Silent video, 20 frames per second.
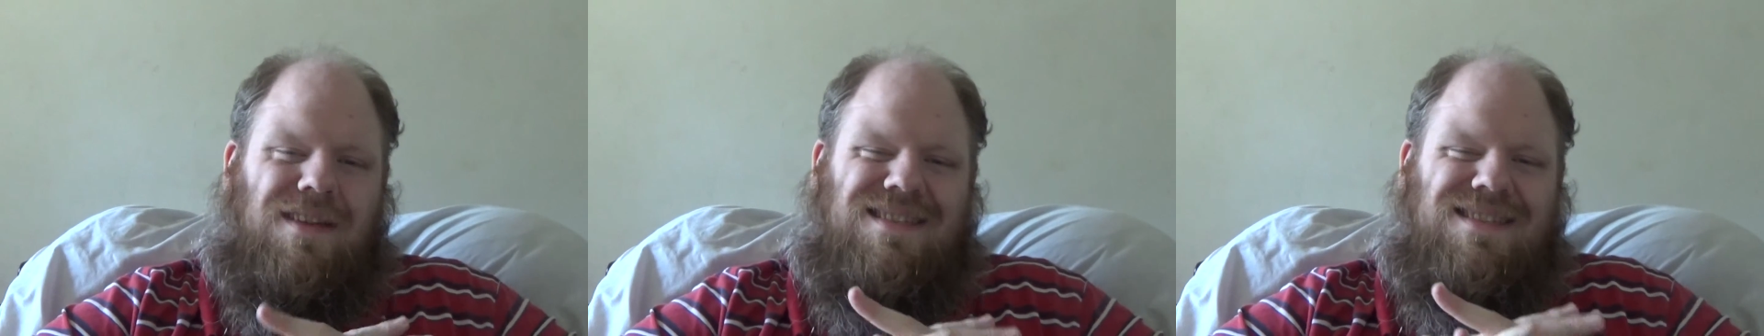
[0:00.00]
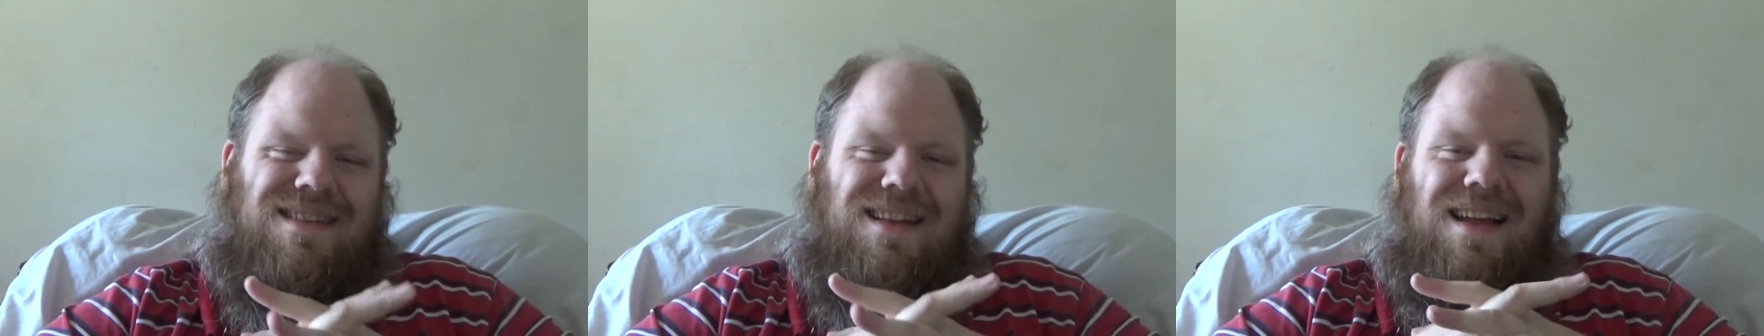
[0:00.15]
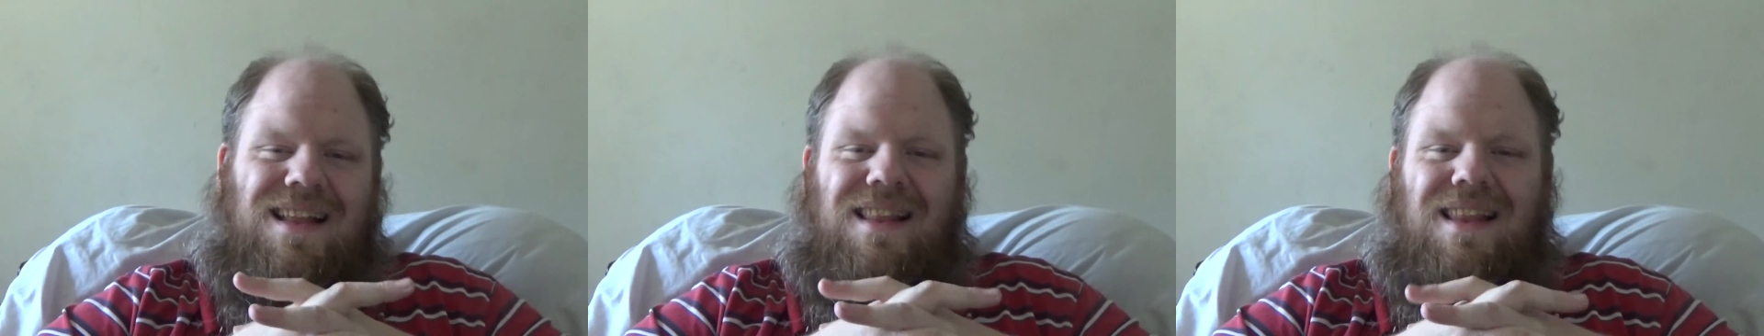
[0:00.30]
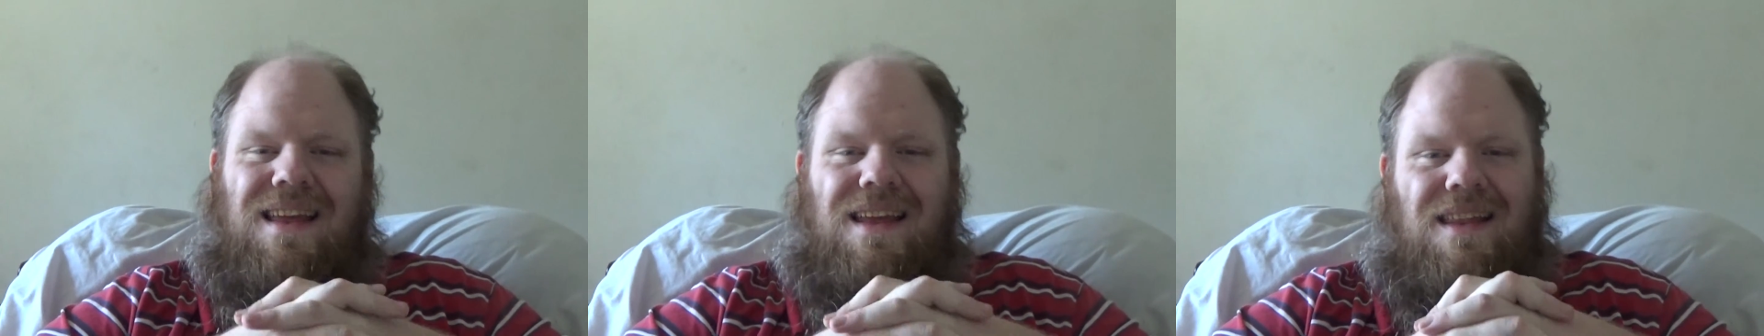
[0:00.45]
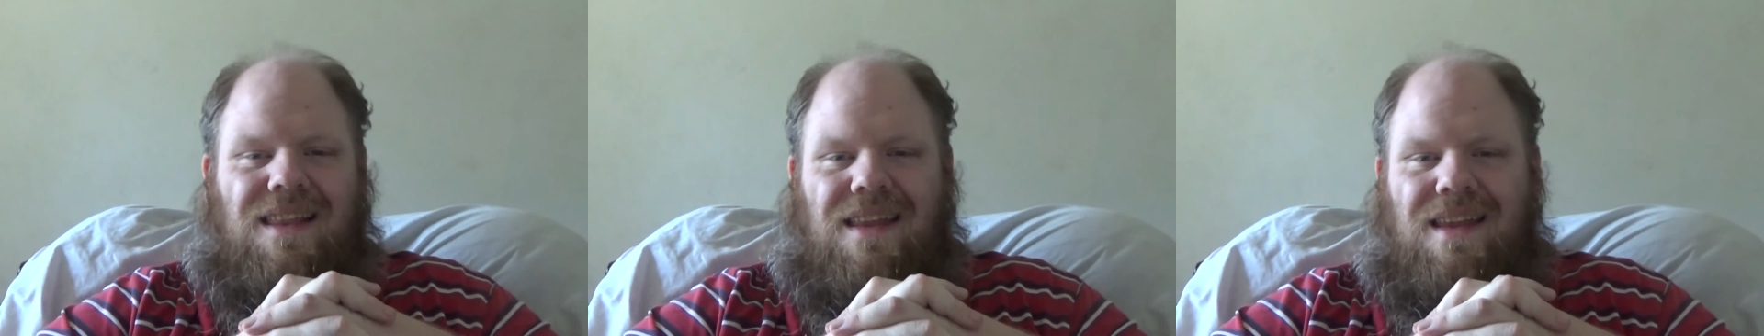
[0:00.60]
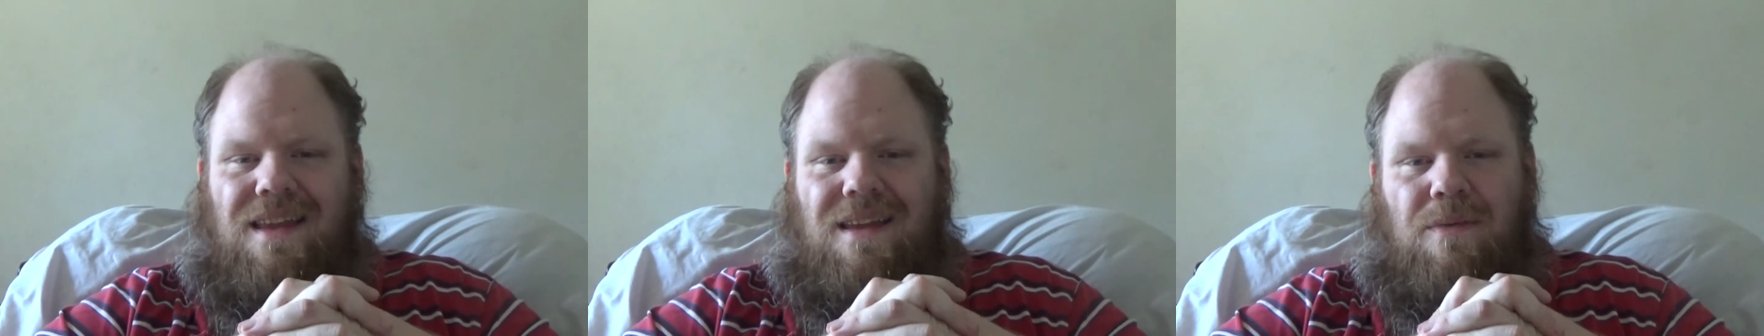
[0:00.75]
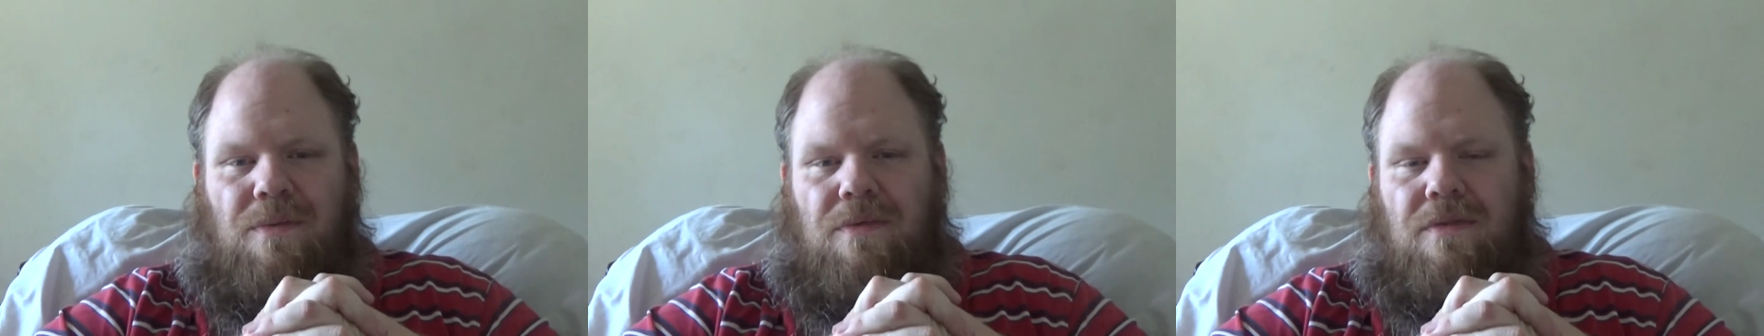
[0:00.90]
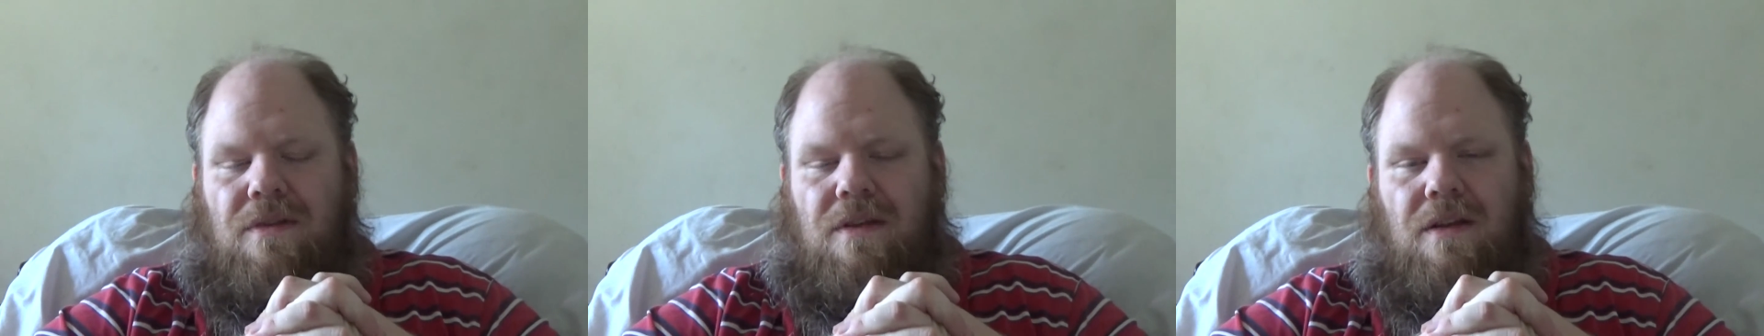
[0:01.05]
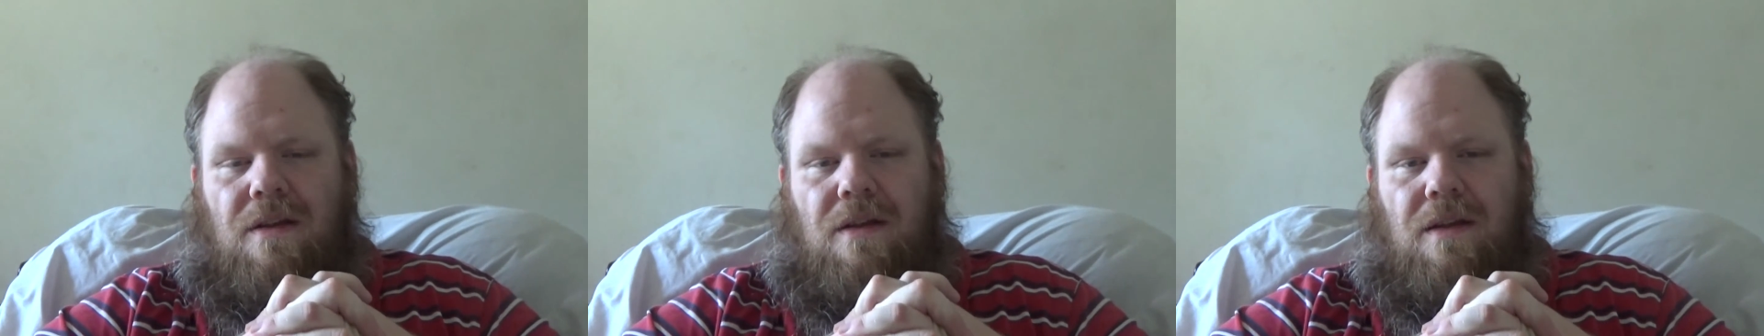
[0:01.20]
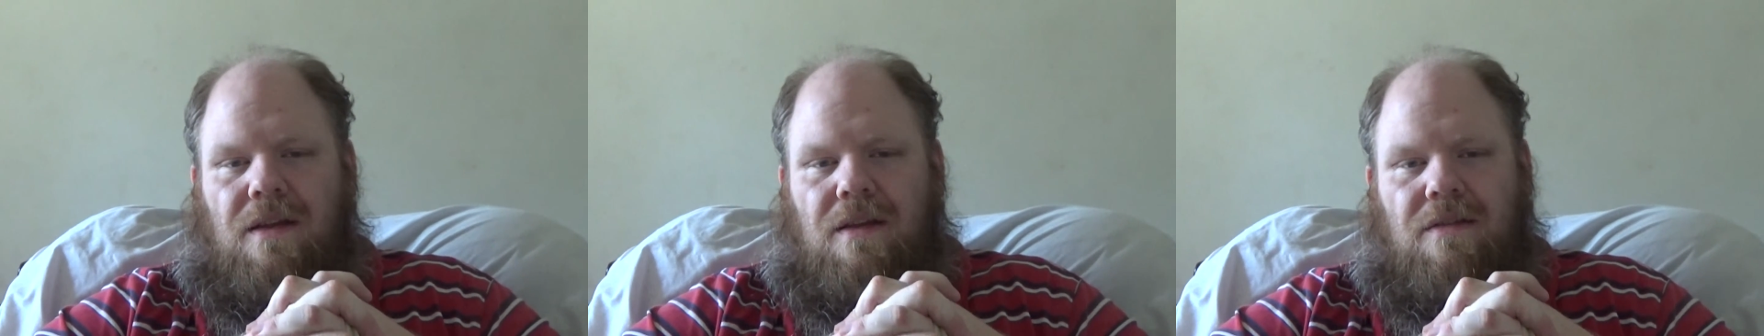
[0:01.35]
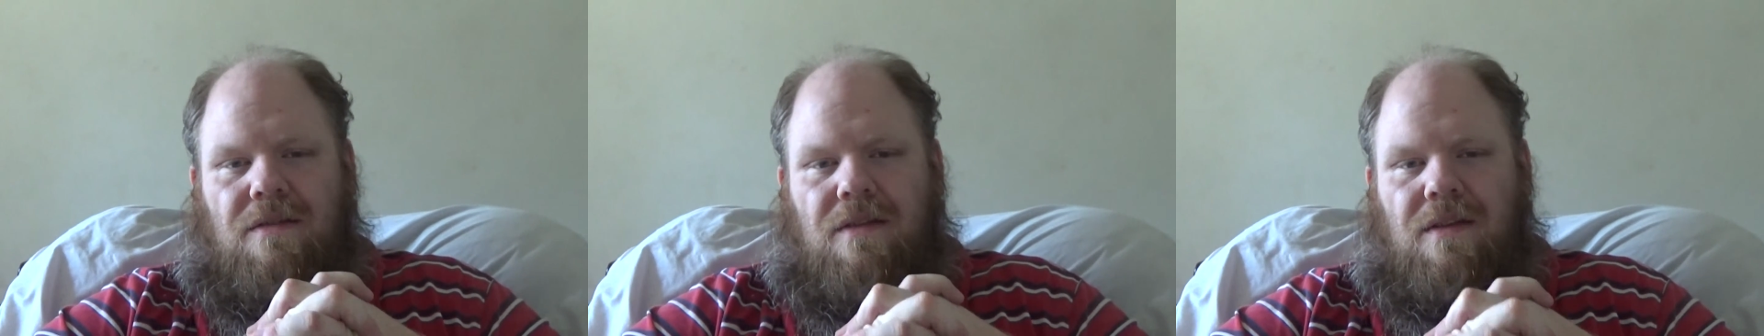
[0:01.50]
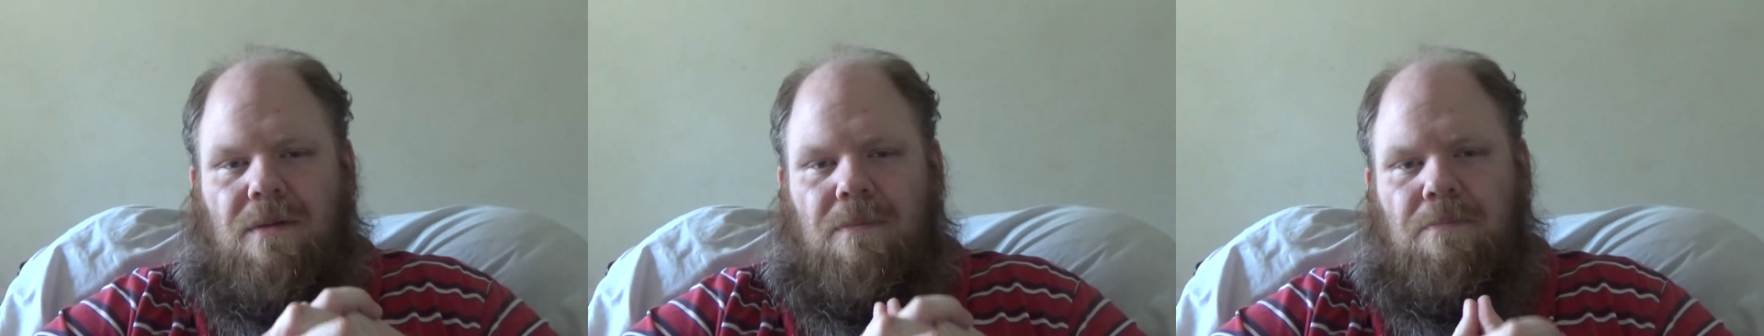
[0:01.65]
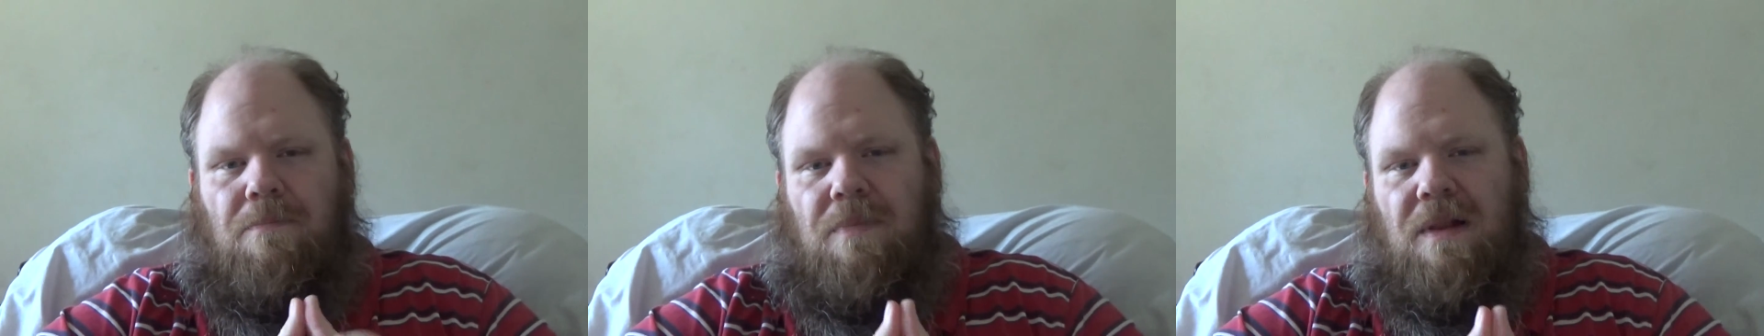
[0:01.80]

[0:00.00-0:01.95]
It's not likely he's gonna